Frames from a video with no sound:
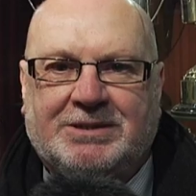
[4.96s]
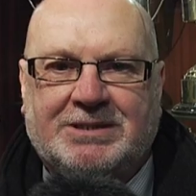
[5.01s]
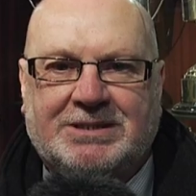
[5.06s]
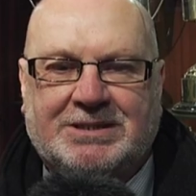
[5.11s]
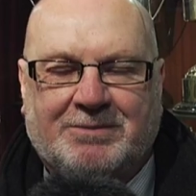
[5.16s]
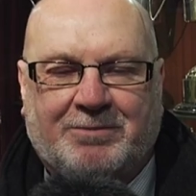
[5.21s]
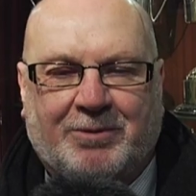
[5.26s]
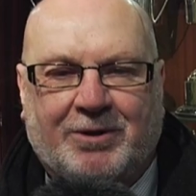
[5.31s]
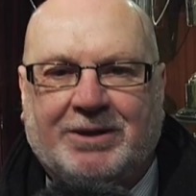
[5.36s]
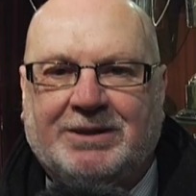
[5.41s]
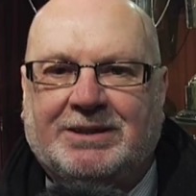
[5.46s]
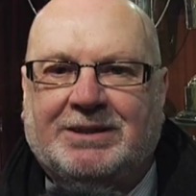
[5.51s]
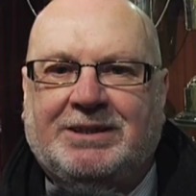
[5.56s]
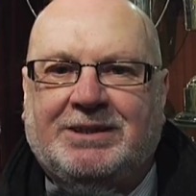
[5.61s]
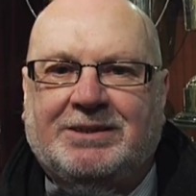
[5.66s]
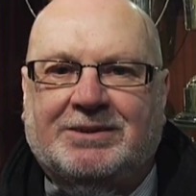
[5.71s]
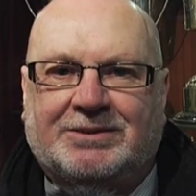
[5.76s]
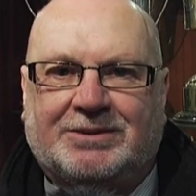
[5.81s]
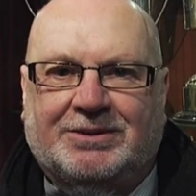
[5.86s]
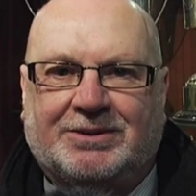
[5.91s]
disappointed
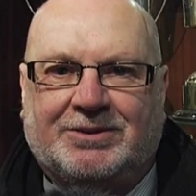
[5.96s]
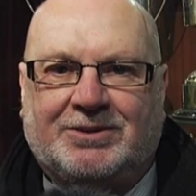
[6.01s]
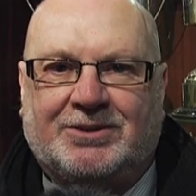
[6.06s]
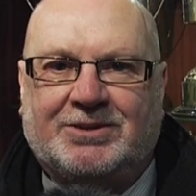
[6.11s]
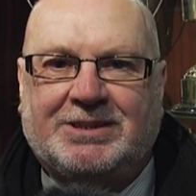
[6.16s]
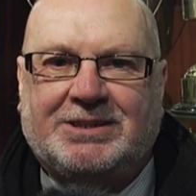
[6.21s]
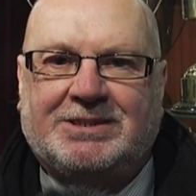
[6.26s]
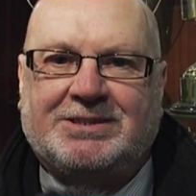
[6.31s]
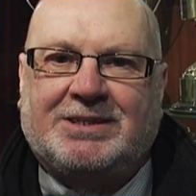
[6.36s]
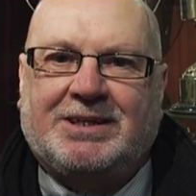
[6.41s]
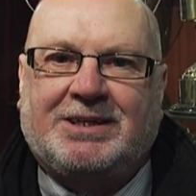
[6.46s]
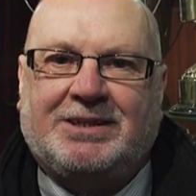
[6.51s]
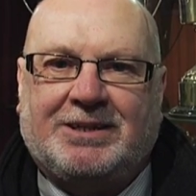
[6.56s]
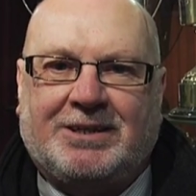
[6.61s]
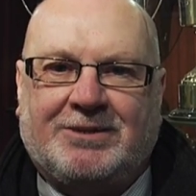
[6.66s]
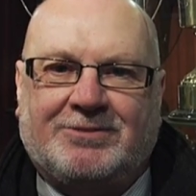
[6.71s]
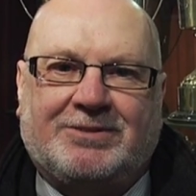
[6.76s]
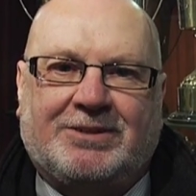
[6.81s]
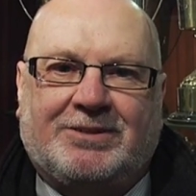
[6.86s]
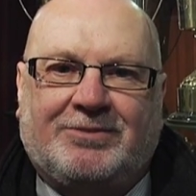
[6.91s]
here in Kirkcaldy tonight
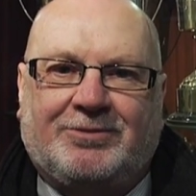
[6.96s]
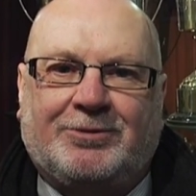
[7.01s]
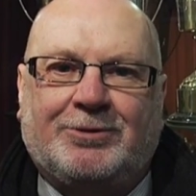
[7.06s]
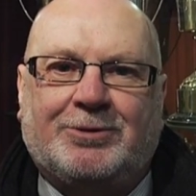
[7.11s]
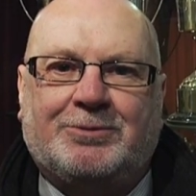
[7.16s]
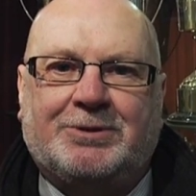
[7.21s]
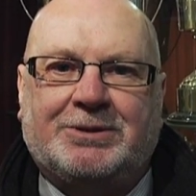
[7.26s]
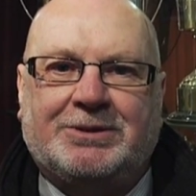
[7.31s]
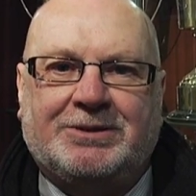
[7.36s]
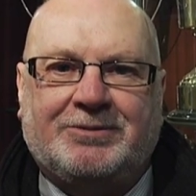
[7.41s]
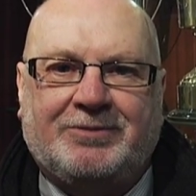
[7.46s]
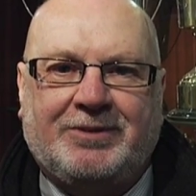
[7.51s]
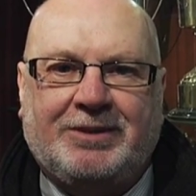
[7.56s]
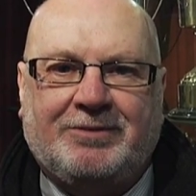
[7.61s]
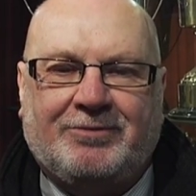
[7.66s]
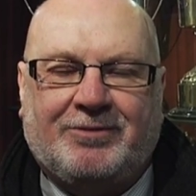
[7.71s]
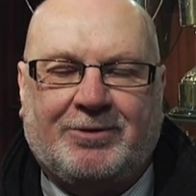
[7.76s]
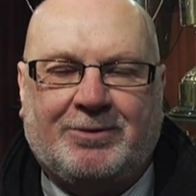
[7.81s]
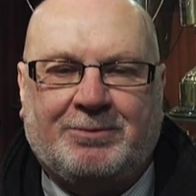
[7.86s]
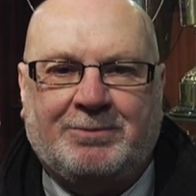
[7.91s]
after a 4-1 defeat
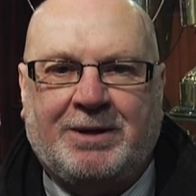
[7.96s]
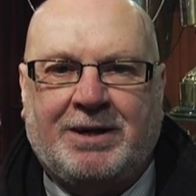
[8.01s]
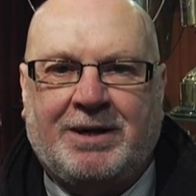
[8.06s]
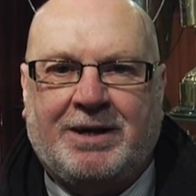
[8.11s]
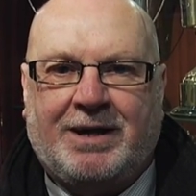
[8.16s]
from